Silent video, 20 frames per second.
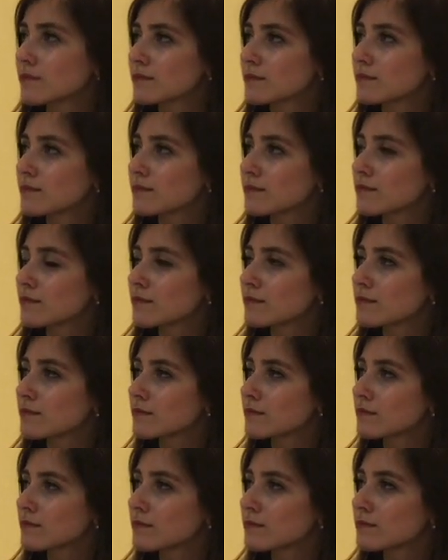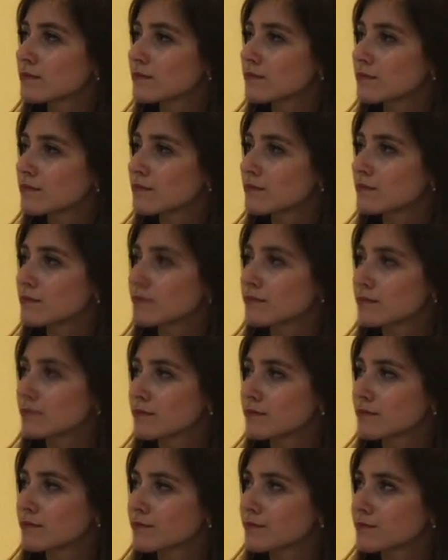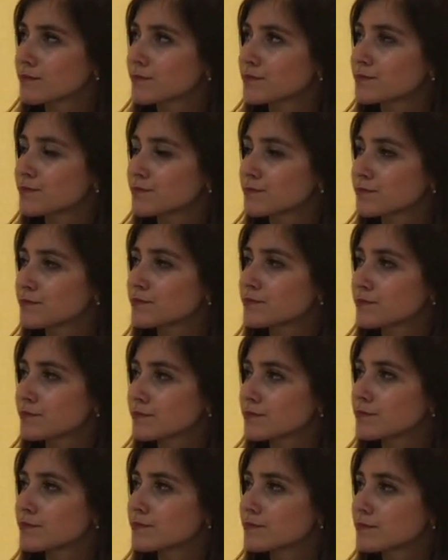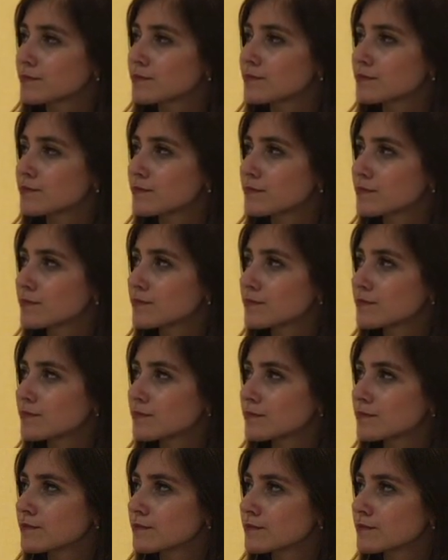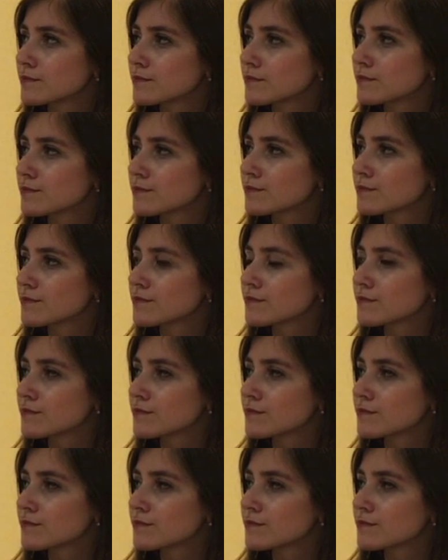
[no speech]